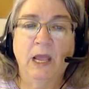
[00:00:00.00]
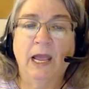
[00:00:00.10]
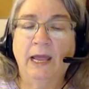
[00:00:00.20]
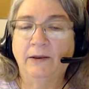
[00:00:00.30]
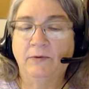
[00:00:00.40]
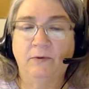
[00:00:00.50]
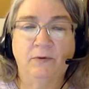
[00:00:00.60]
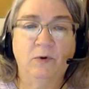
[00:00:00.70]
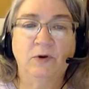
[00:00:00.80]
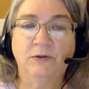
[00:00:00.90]
And
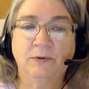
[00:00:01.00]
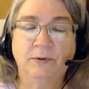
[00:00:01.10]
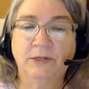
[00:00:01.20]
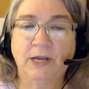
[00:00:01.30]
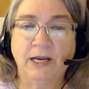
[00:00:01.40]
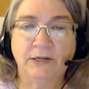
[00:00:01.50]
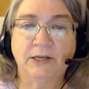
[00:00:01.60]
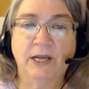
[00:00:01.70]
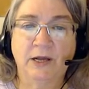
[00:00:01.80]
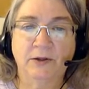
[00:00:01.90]
of course we would change
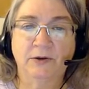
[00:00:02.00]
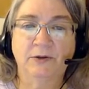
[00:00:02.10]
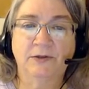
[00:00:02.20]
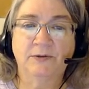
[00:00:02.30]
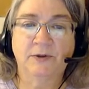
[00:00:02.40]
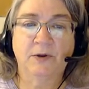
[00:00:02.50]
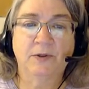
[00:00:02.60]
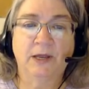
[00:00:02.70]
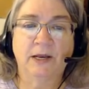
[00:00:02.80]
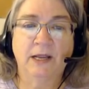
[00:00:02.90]
the colors so
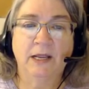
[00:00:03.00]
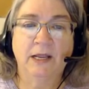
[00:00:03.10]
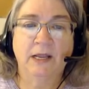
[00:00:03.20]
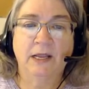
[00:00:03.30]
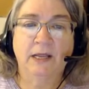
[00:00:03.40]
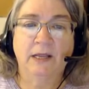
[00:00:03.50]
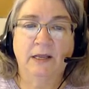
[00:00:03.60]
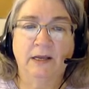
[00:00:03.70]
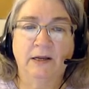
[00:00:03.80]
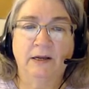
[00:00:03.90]
that
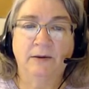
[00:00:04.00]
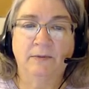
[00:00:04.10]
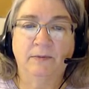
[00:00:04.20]
the